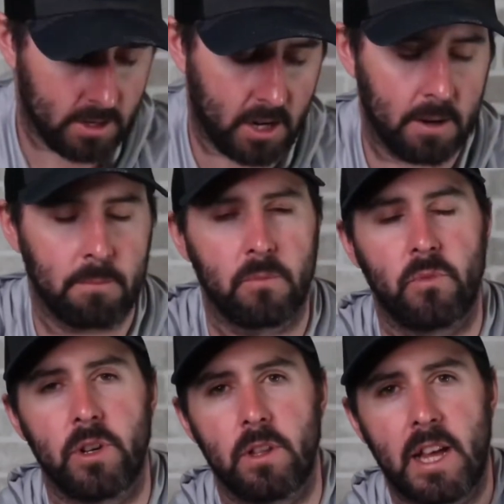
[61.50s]
got
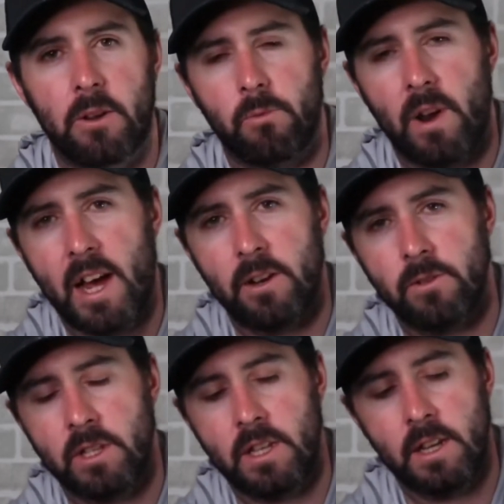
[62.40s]
real loud
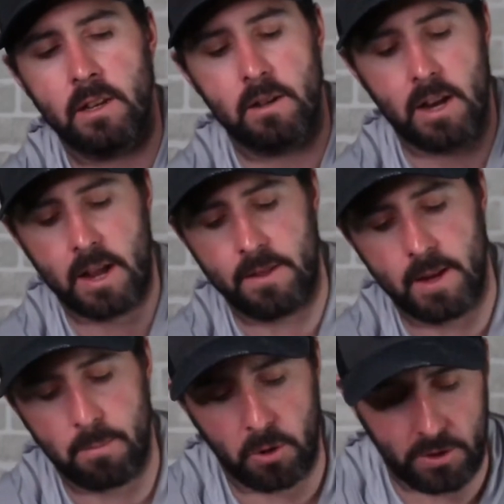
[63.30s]
rattles in it, and they
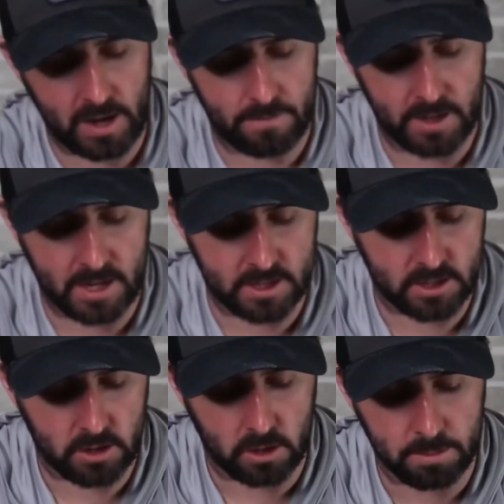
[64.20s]
both have like a
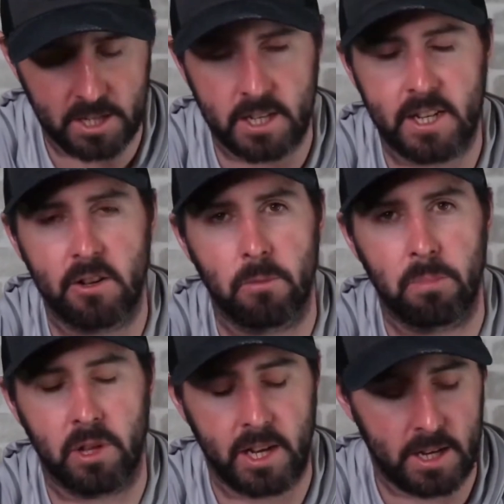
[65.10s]
sculpted gill
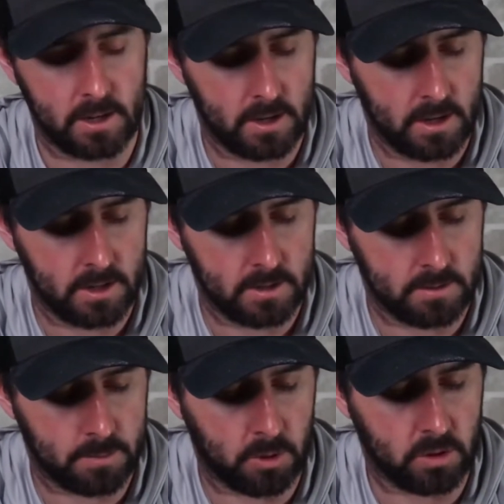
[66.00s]
plate. It's
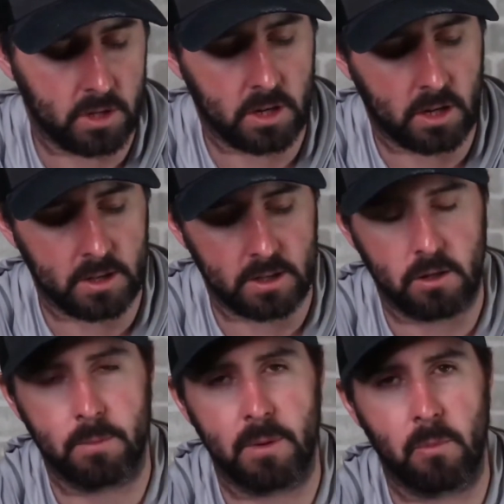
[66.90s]
supposed to cause a little
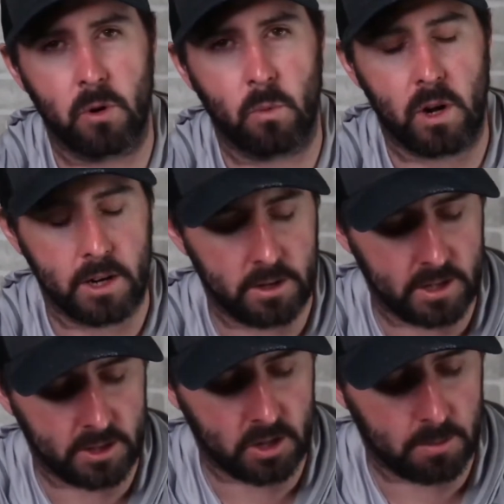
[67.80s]
bit more water
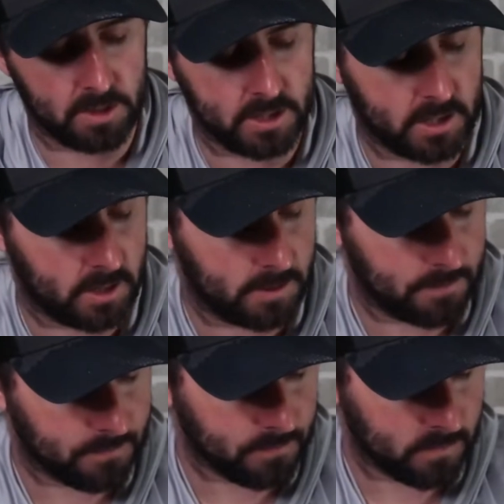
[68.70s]
disturbance.
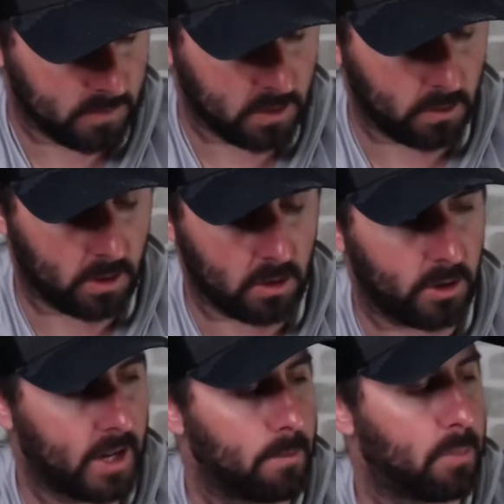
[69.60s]
So I'll go
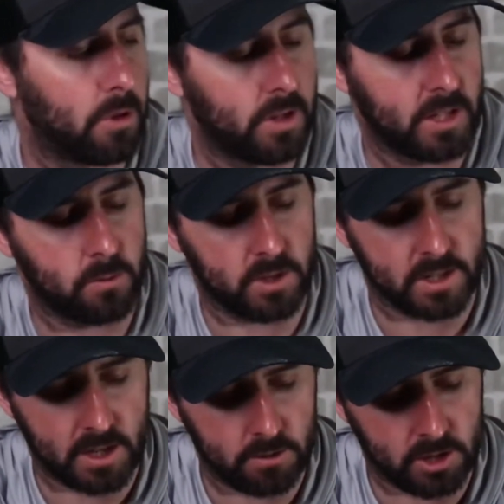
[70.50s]
ahead and pull these ones
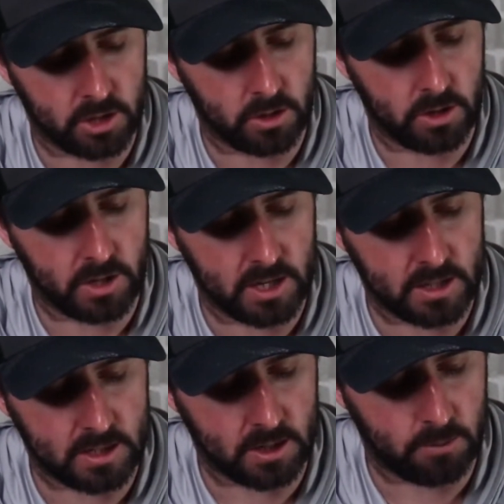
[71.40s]
out to show you guys
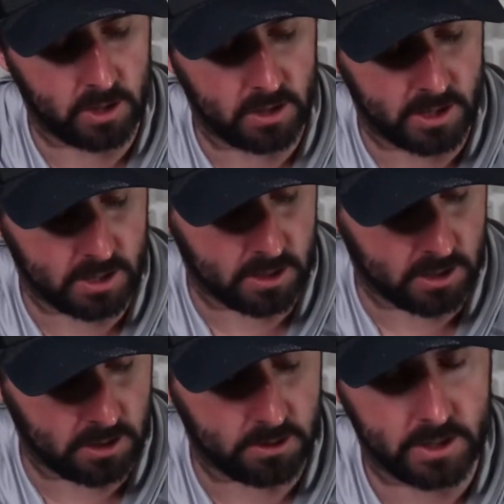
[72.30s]
because I really like the
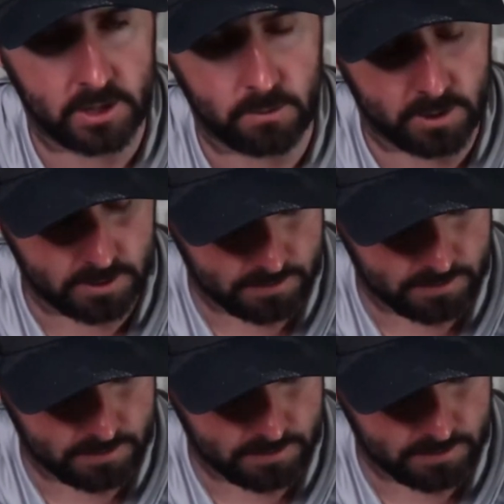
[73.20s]
color of this one.